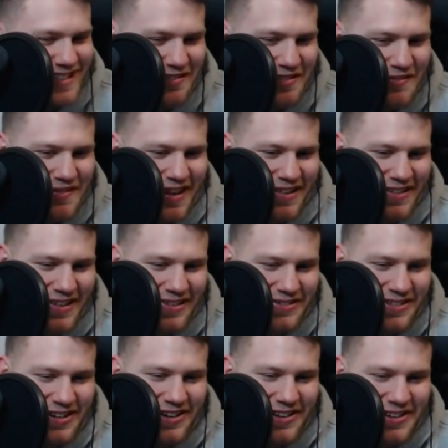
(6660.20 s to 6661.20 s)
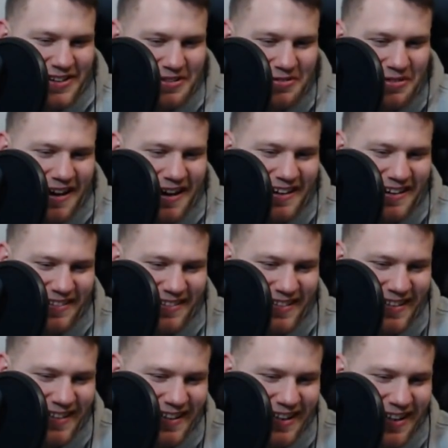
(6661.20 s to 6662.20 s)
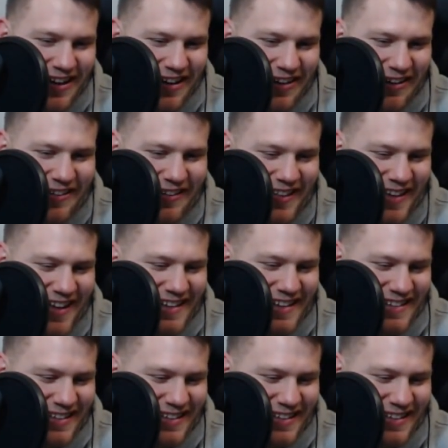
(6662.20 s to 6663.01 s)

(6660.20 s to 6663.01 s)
Have you found Alterna in the wild? All that